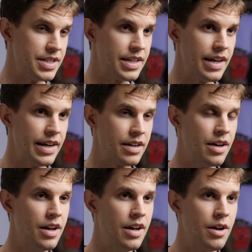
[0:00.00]
tea cake,
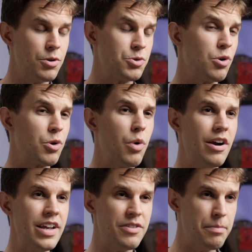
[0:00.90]
which will
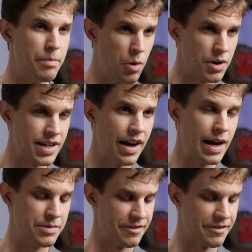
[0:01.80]
require even more time